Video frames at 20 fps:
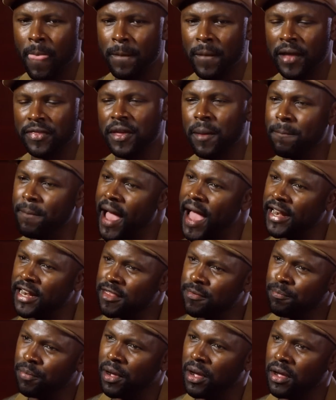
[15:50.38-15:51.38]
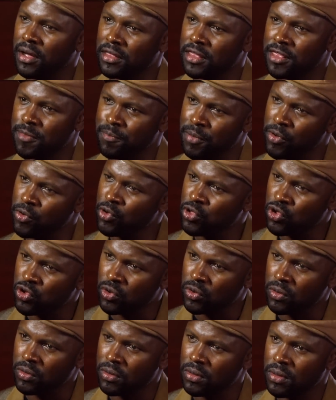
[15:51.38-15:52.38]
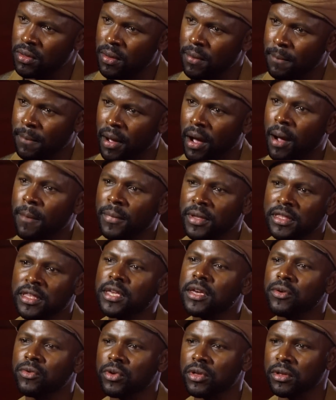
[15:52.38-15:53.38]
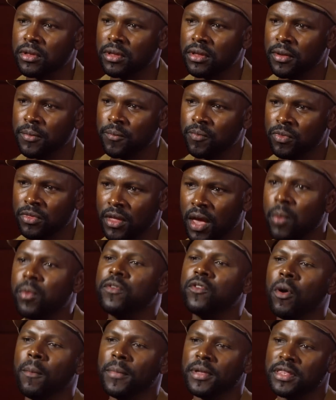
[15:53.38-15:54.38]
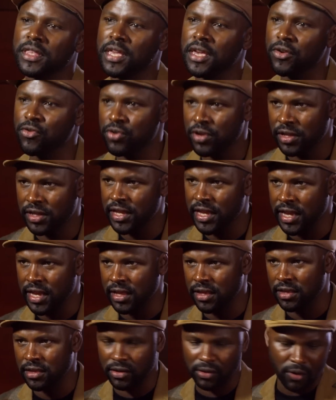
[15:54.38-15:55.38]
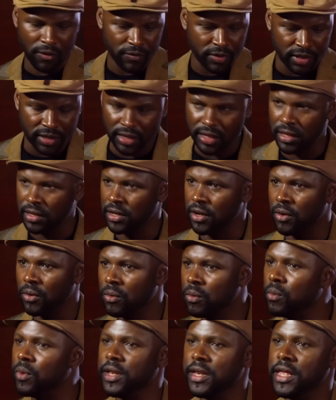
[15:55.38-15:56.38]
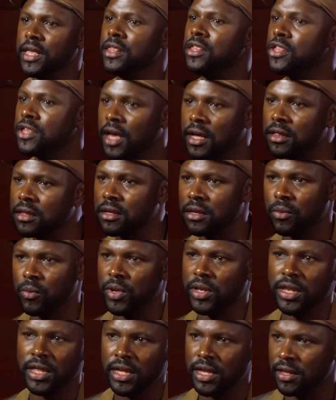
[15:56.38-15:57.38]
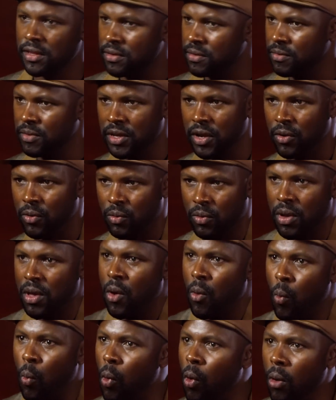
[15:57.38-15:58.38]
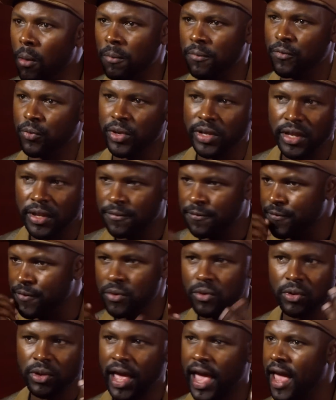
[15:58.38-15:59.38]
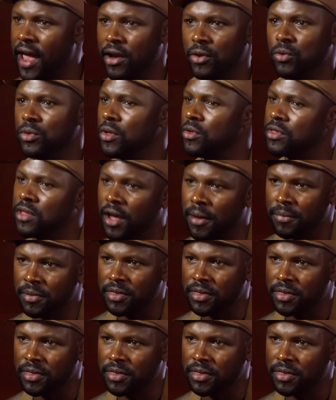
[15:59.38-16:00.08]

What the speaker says: I think man is part spiritual, part material. And we've got material needs. So obviously, we need shelter, we need, warmth, we need food, air, and all those type